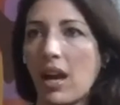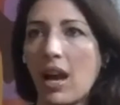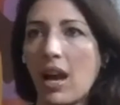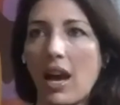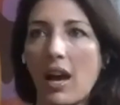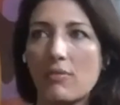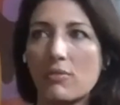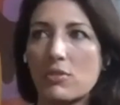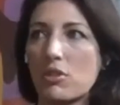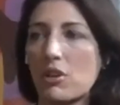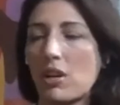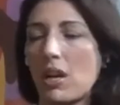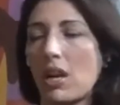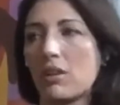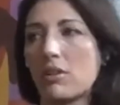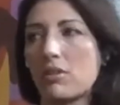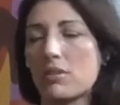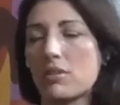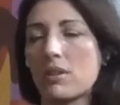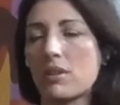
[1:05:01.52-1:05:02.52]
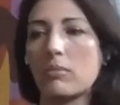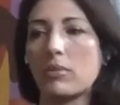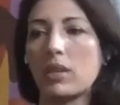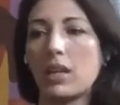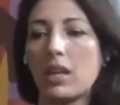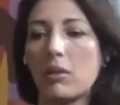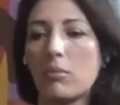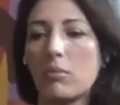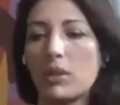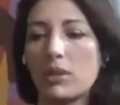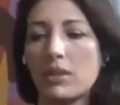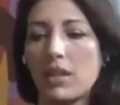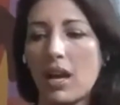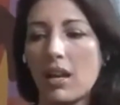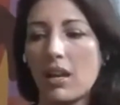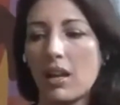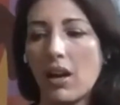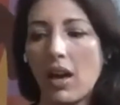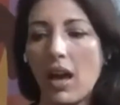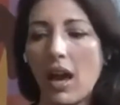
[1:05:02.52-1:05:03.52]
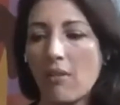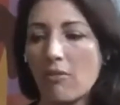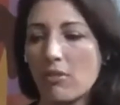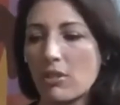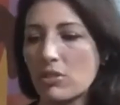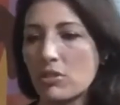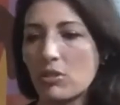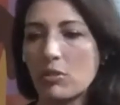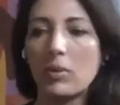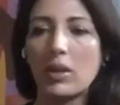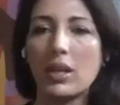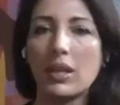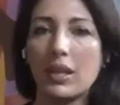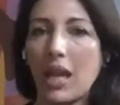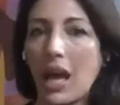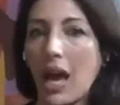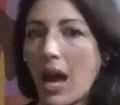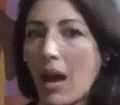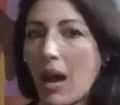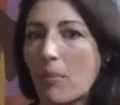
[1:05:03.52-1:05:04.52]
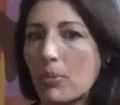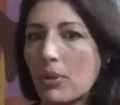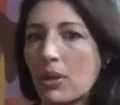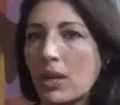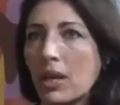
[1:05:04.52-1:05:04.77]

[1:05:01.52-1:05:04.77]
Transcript: a half straight or something. But then I'll have a 2-week gap.